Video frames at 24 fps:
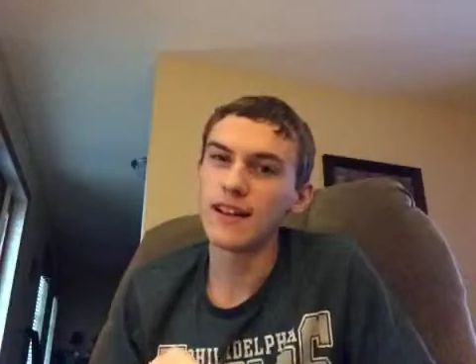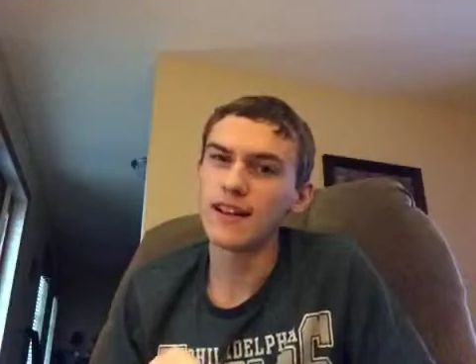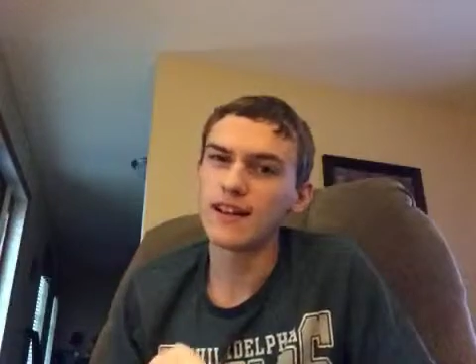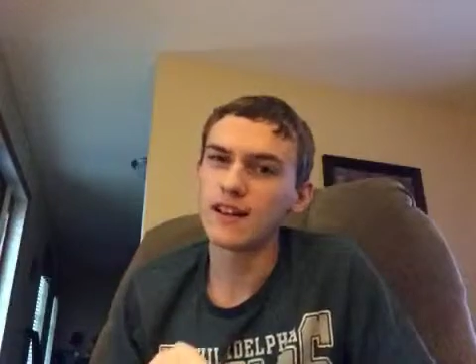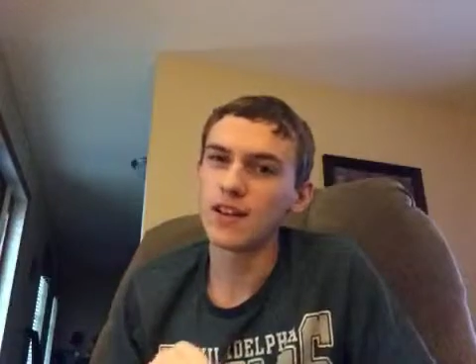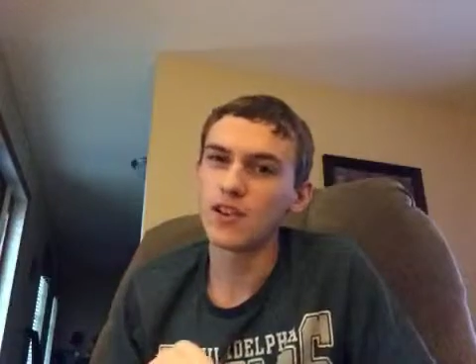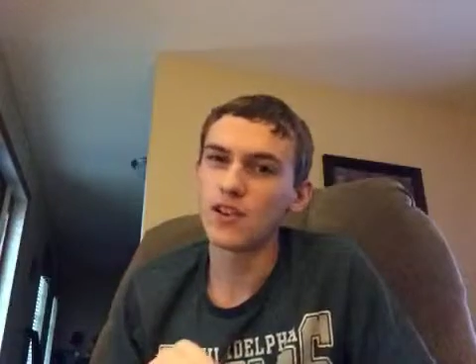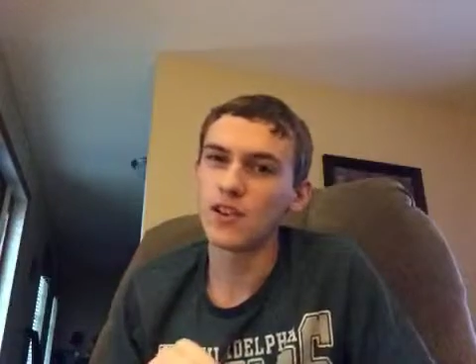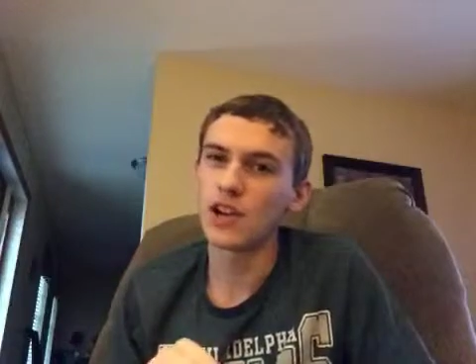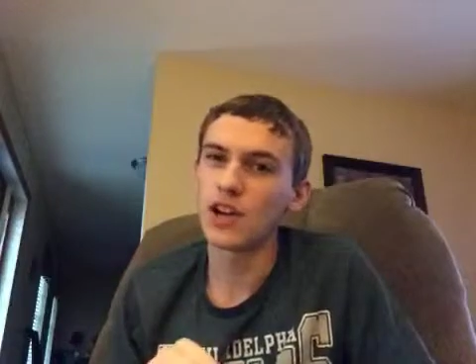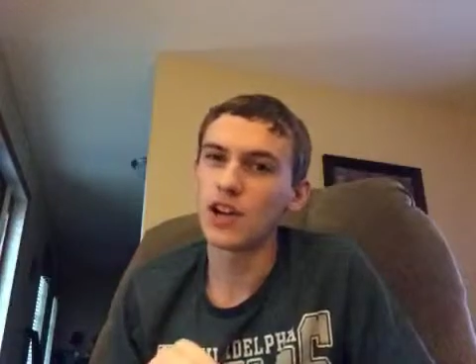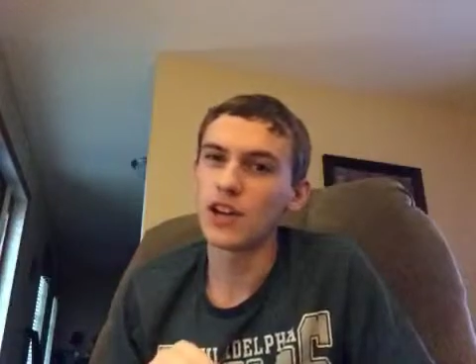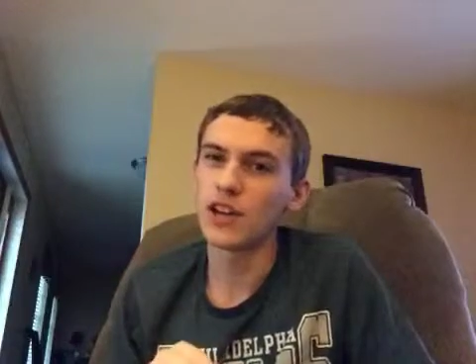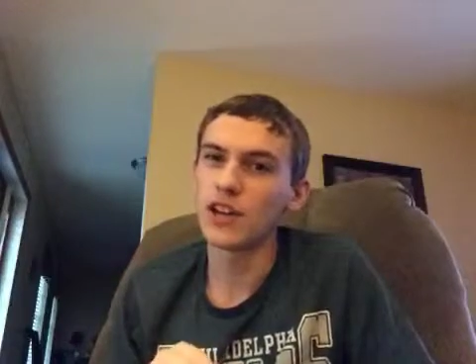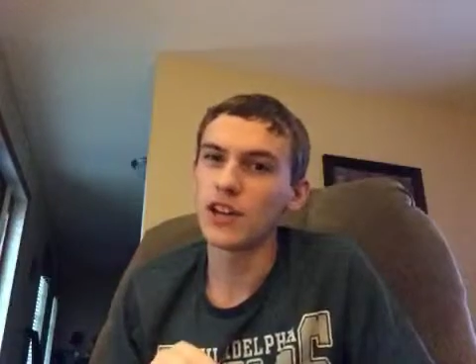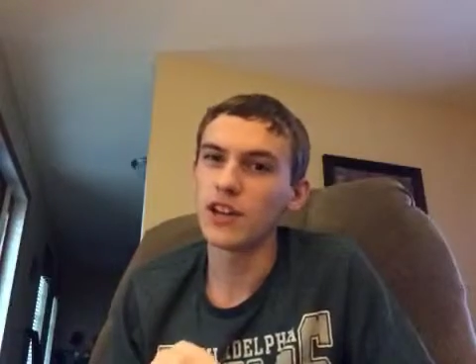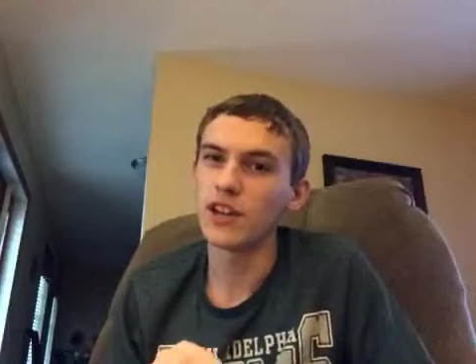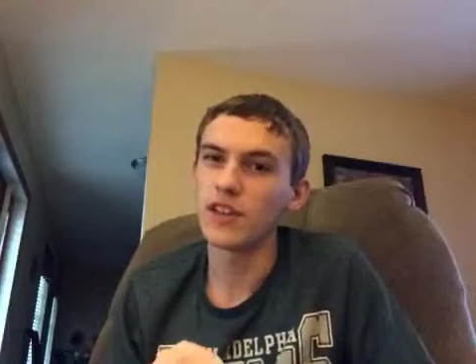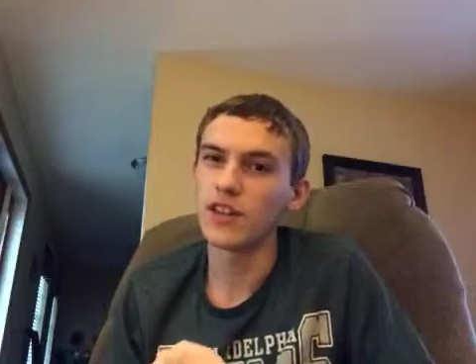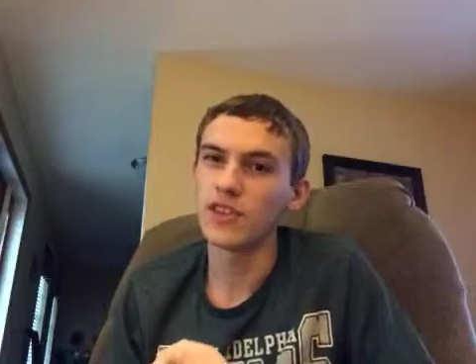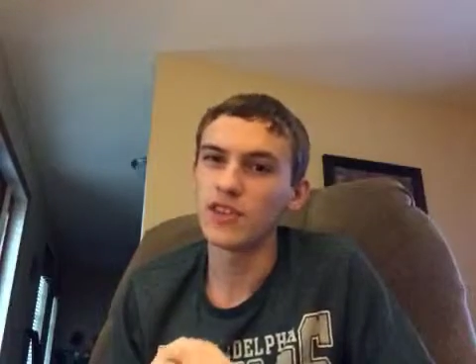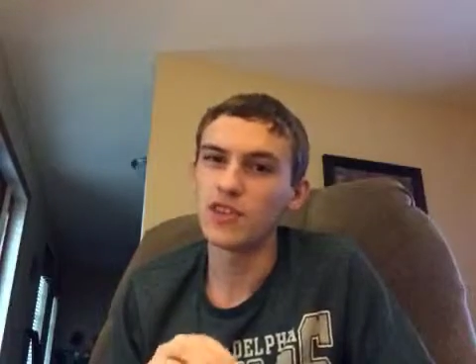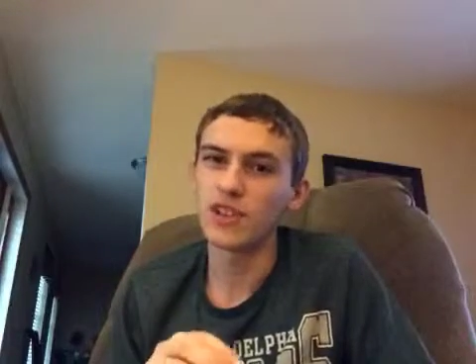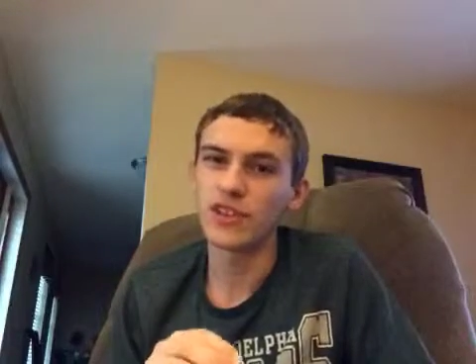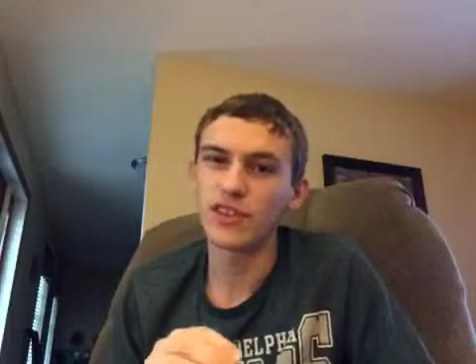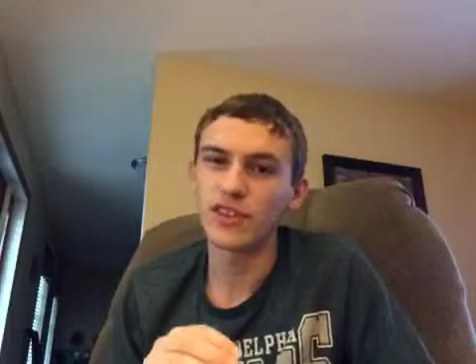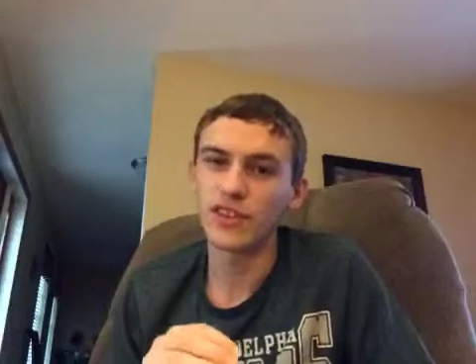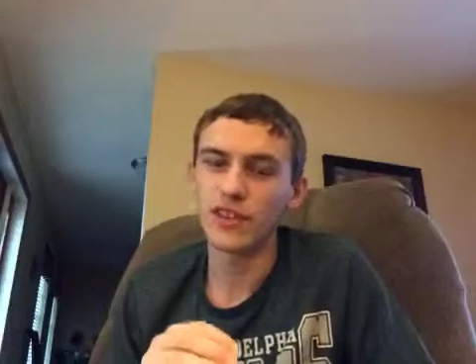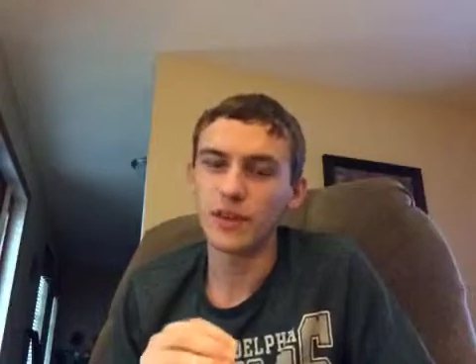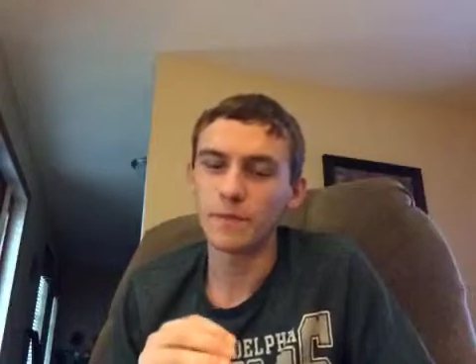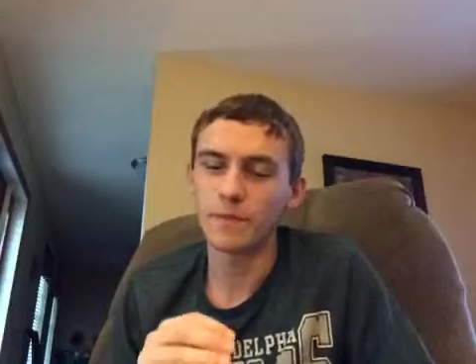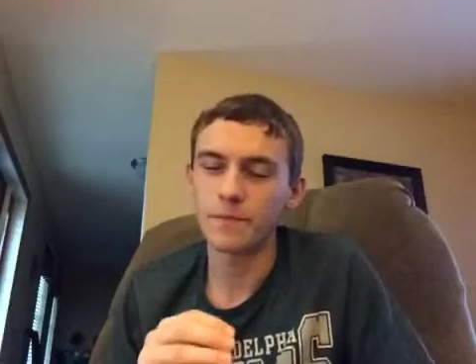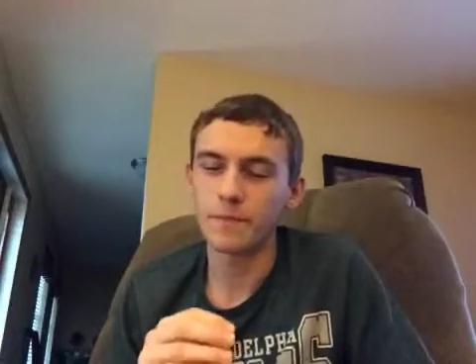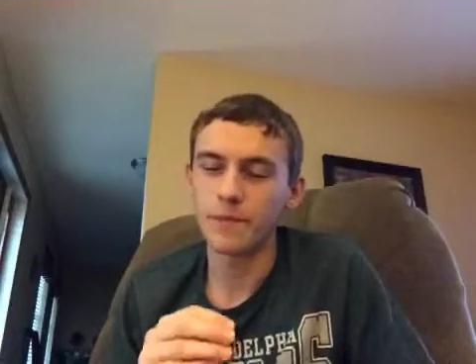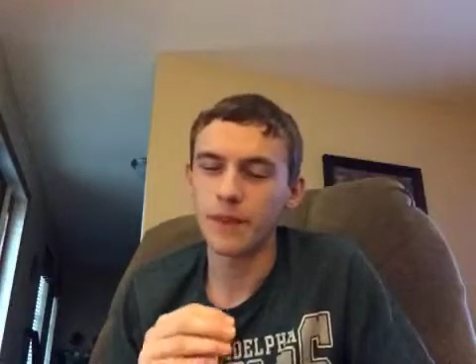on this song is just